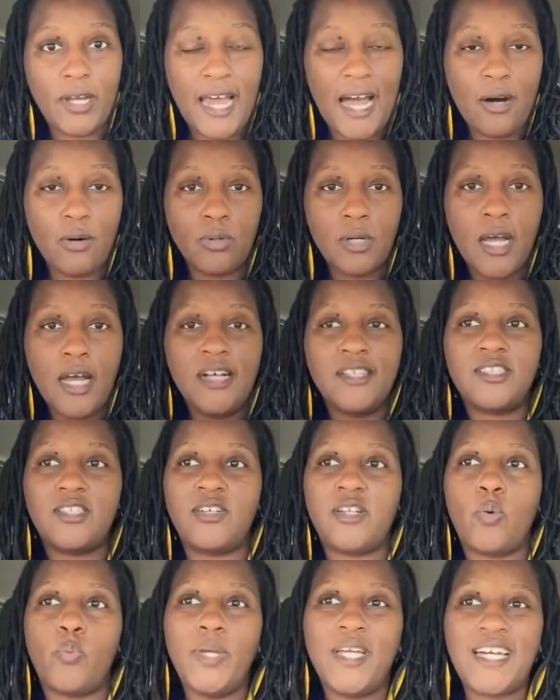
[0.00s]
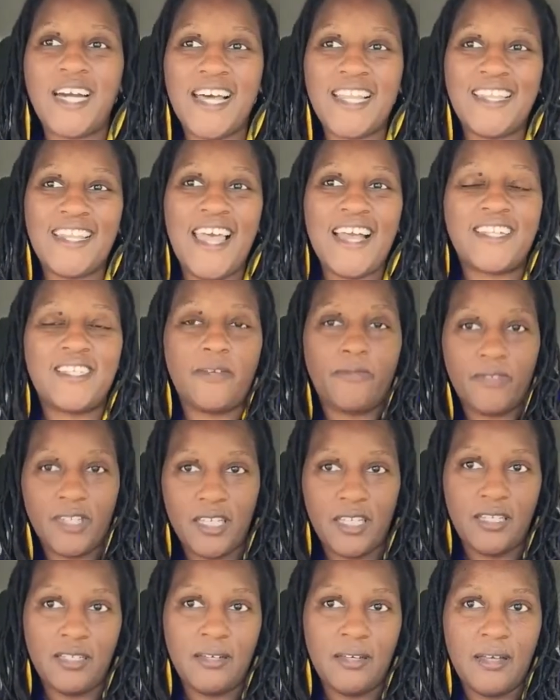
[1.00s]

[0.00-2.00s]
out, so that we collectively